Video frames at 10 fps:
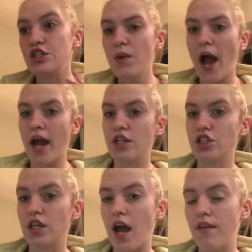do
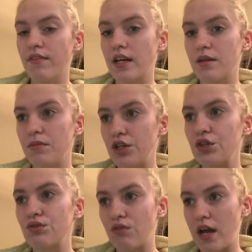actually have like a
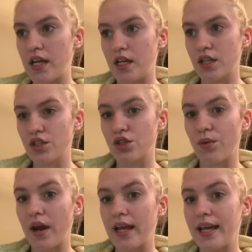mirror right here,
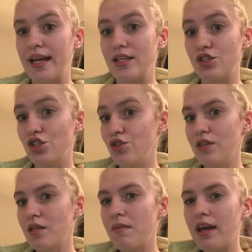so when I get into
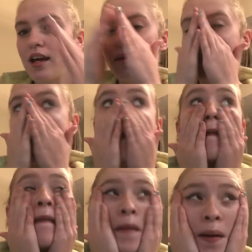doing the makeup,
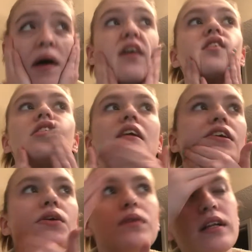I'll
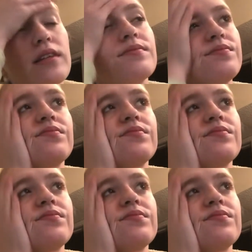start doing it.